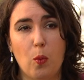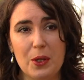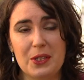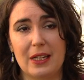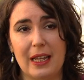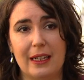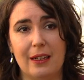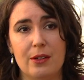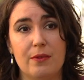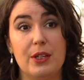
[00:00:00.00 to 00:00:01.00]
What's the
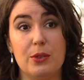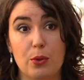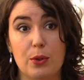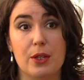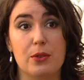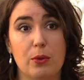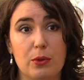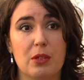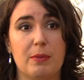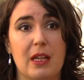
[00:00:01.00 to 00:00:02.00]
likelihood of these hornets
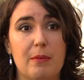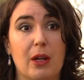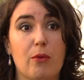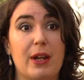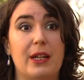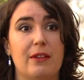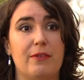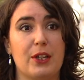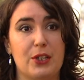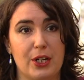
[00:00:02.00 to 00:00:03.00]
also becoming a regular
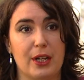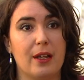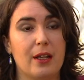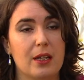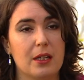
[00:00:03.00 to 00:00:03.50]
fixture here?